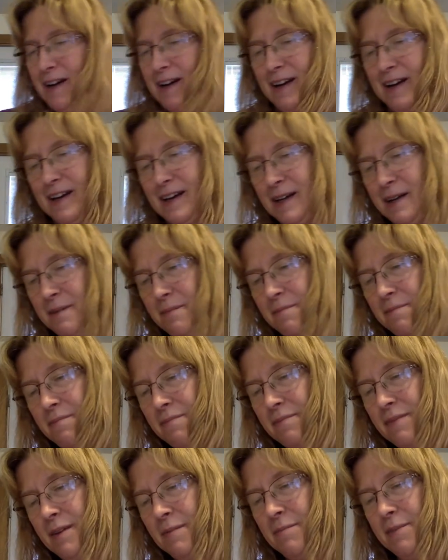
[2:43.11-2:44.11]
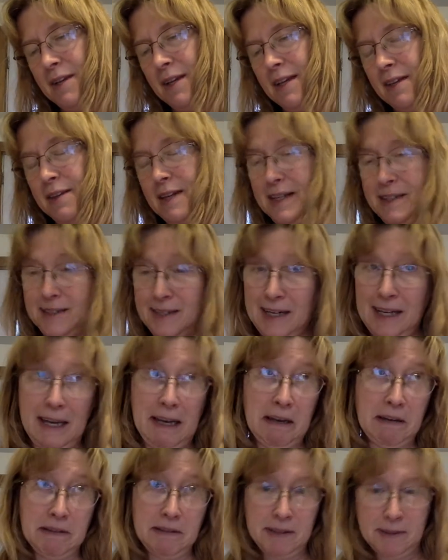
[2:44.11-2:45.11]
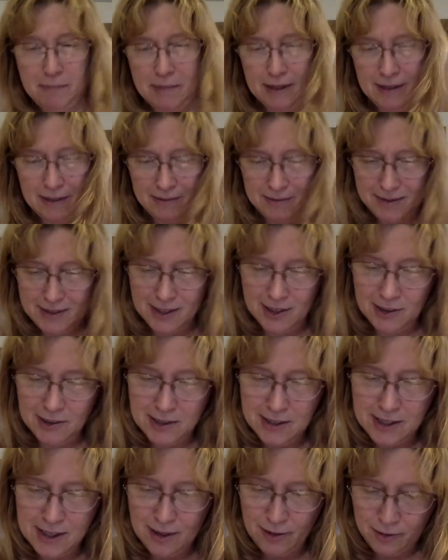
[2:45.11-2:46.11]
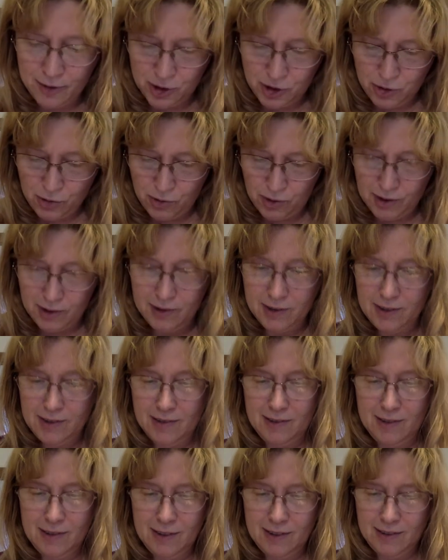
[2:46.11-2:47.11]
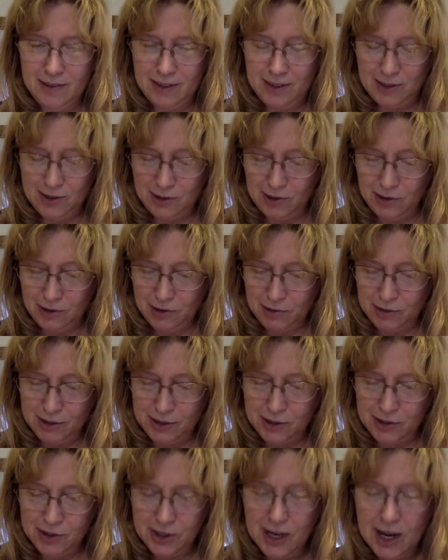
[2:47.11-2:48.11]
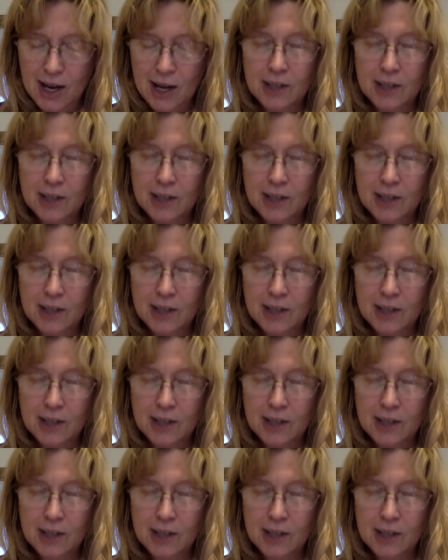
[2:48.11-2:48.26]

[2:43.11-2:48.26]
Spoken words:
I'm thinking that's an ant, but it's hard to tell for sure, these little critters.